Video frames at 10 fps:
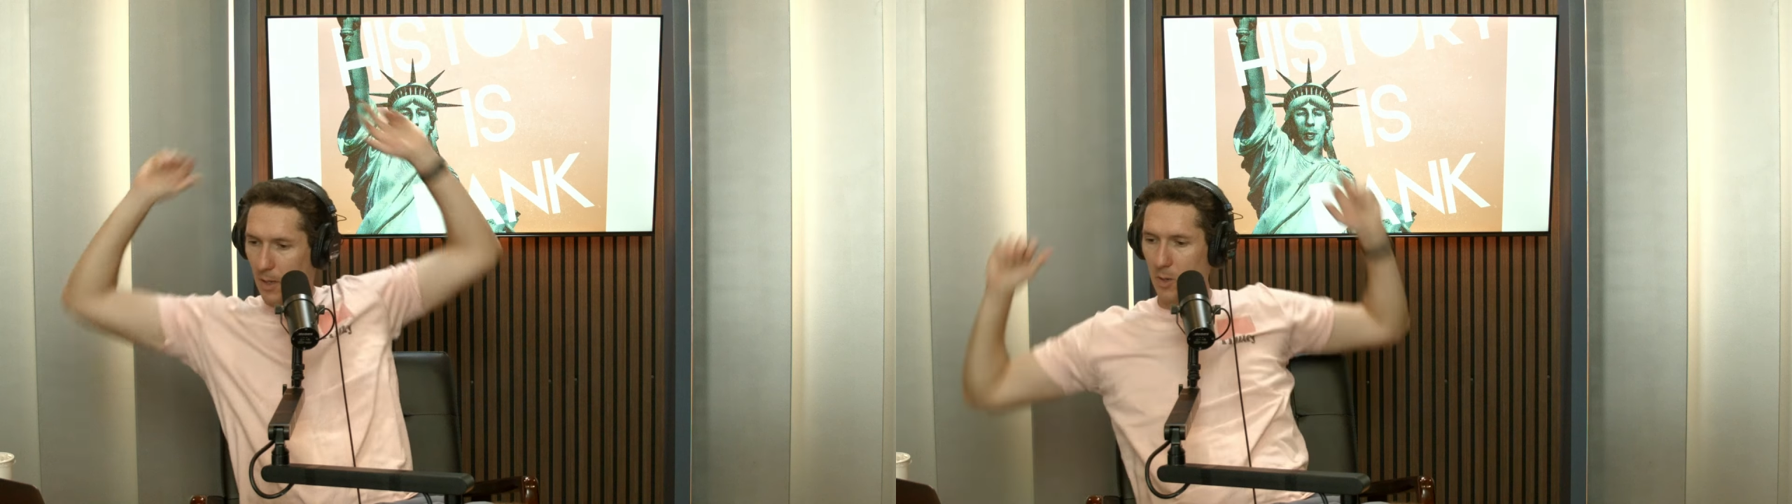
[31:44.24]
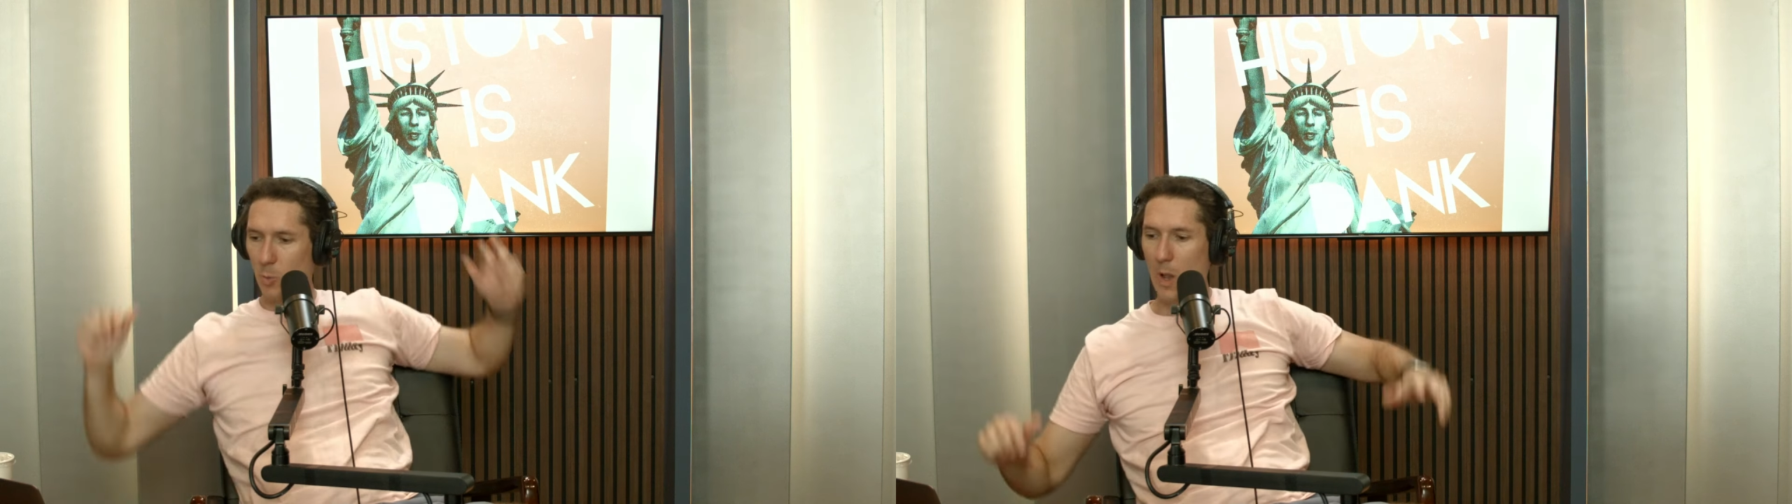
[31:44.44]

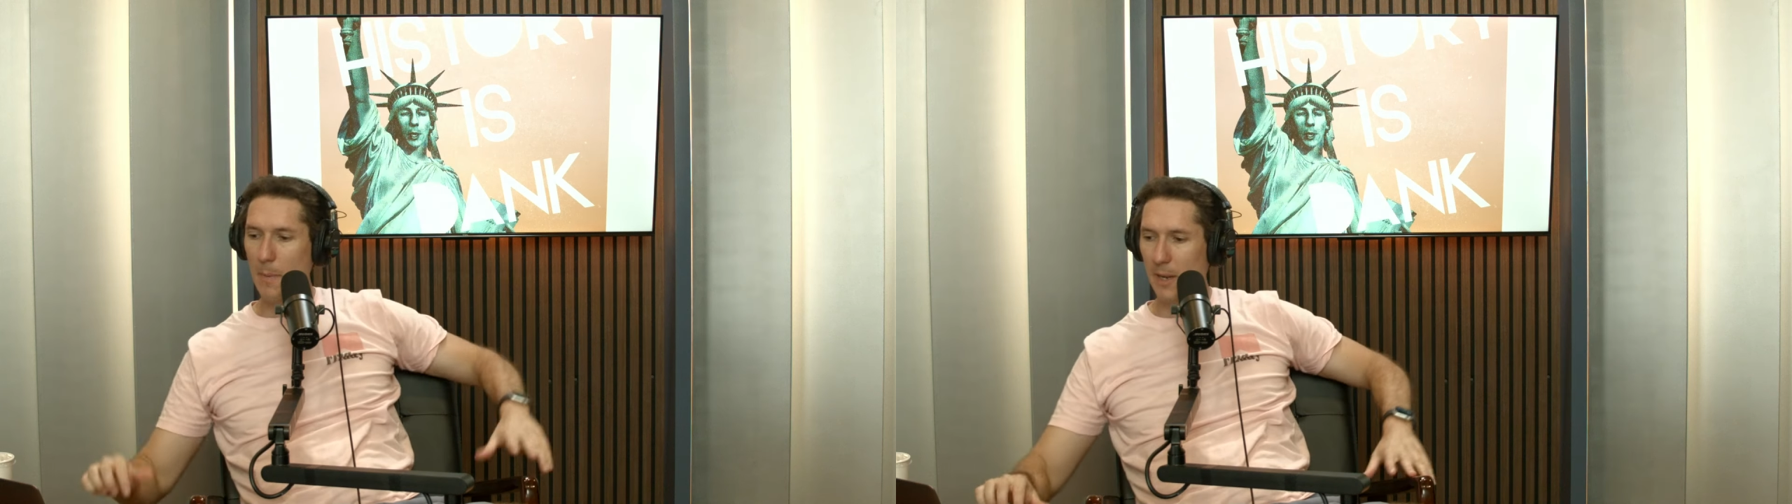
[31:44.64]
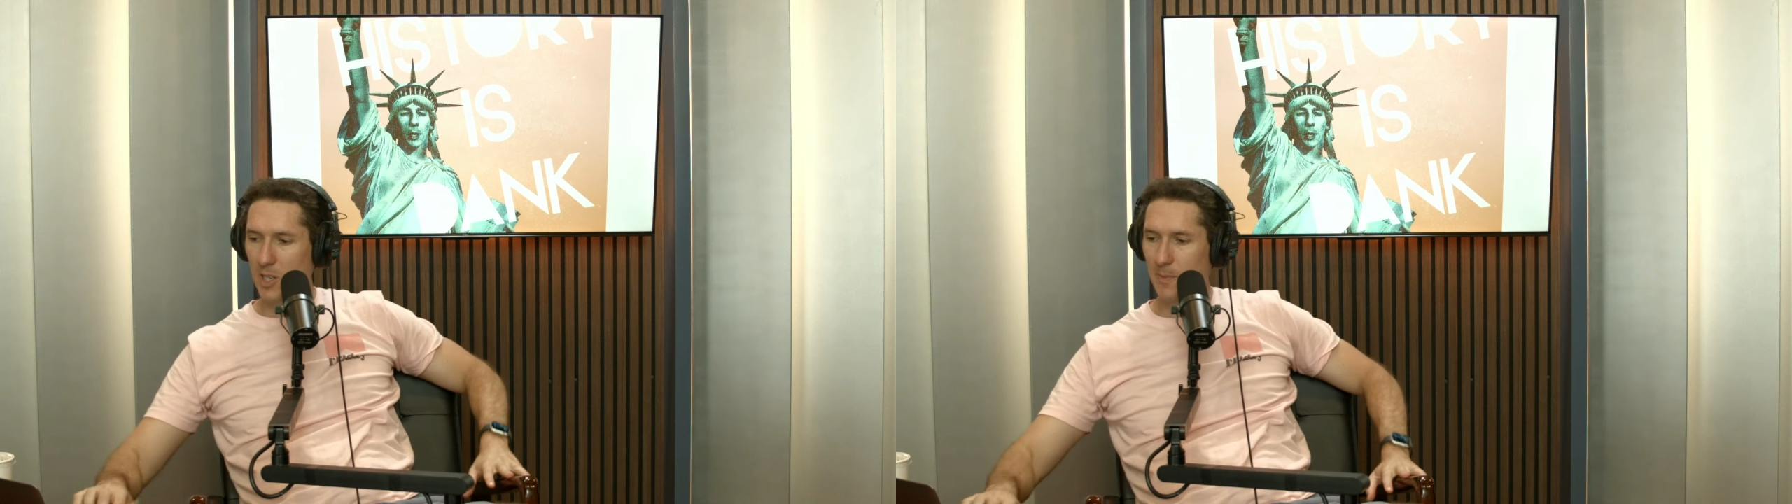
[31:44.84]

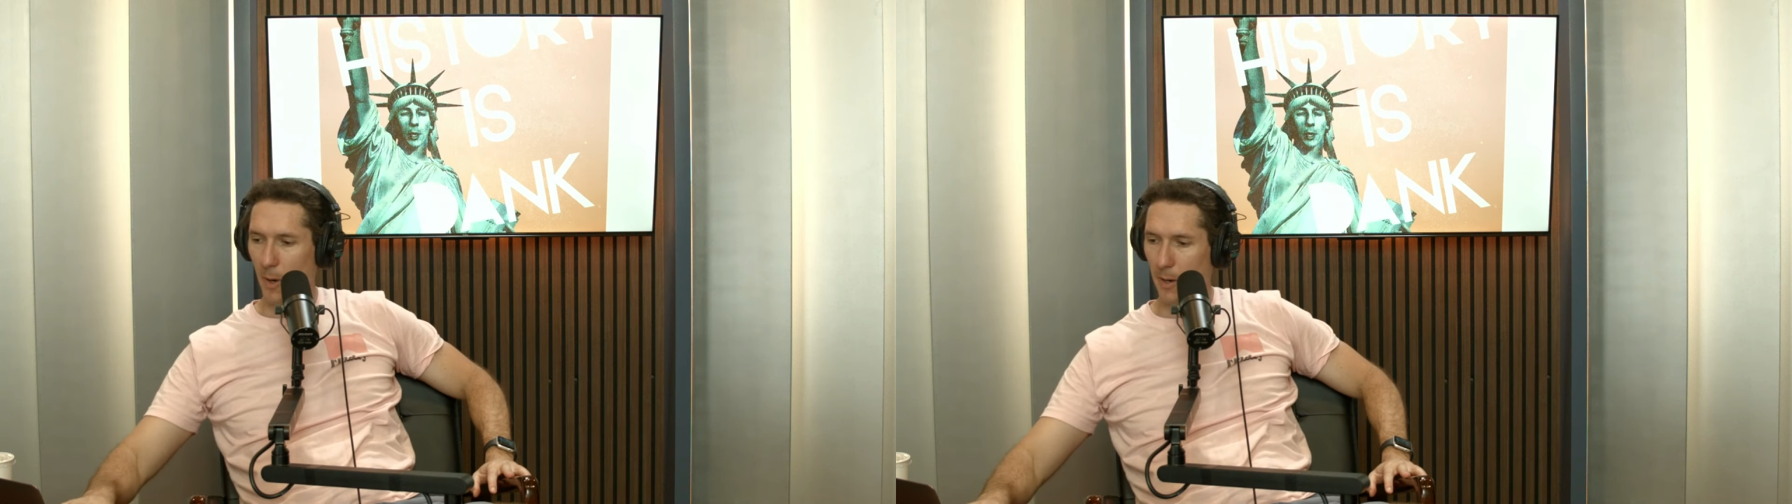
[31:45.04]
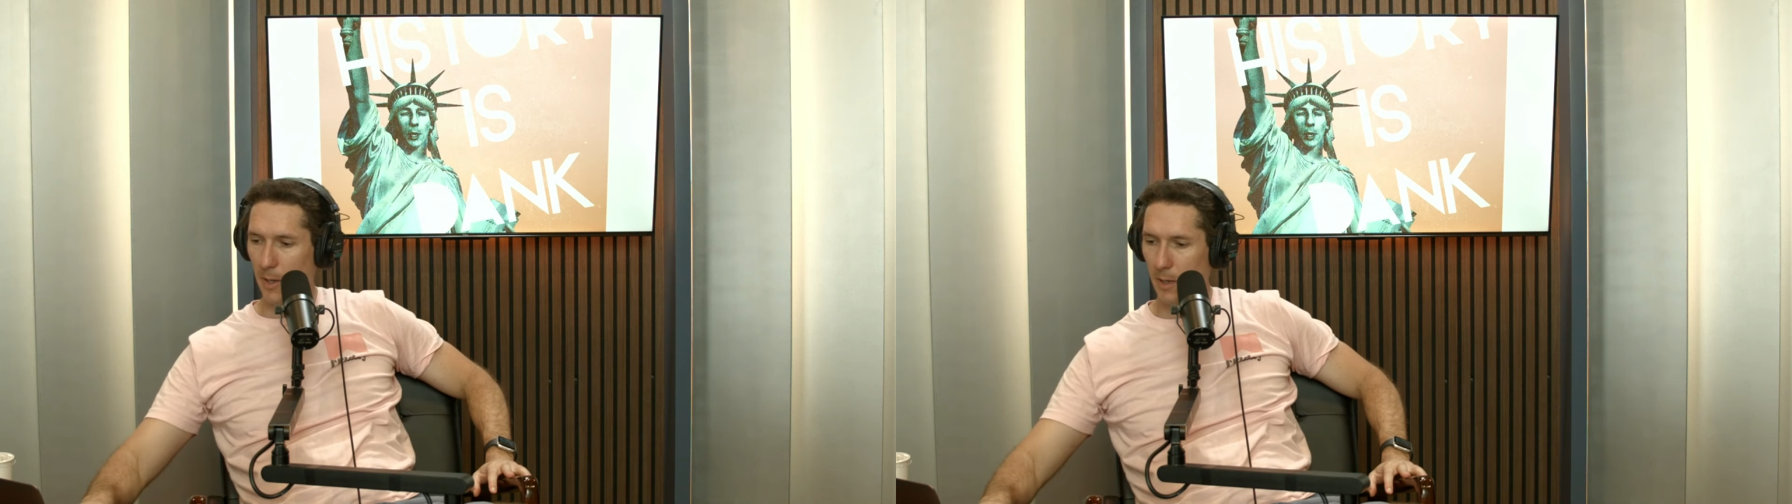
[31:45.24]
Women in
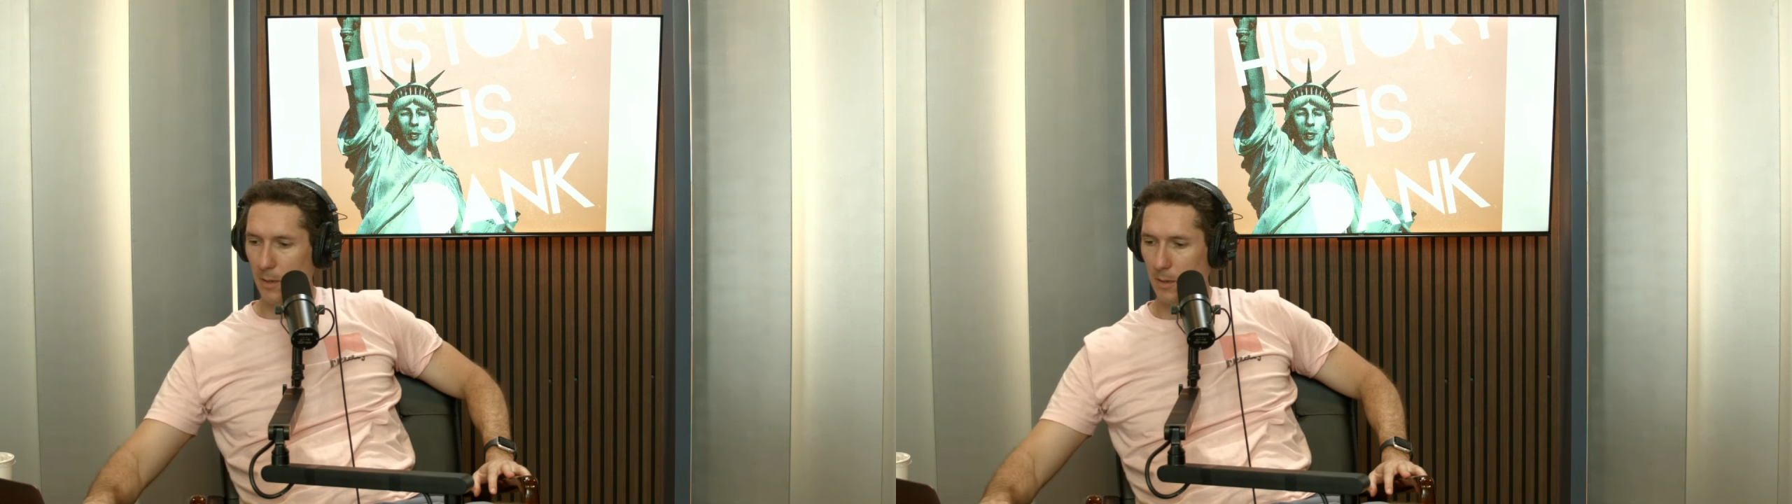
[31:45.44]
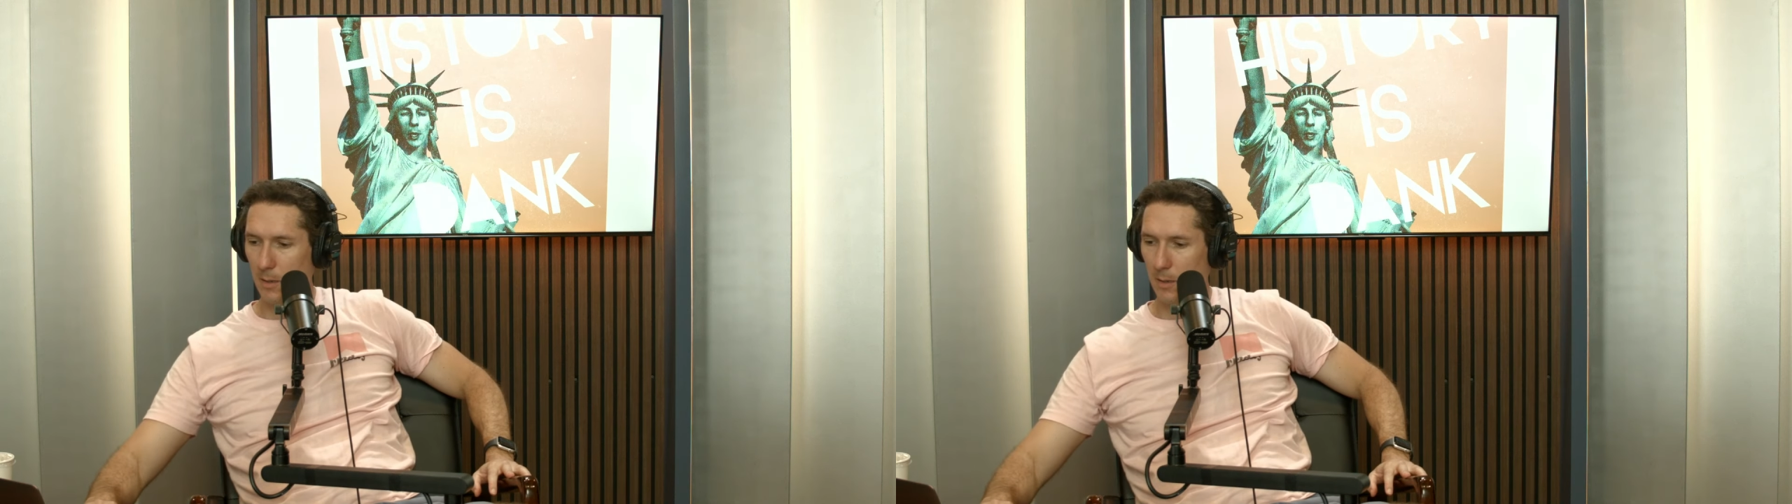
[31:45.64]
Sparta,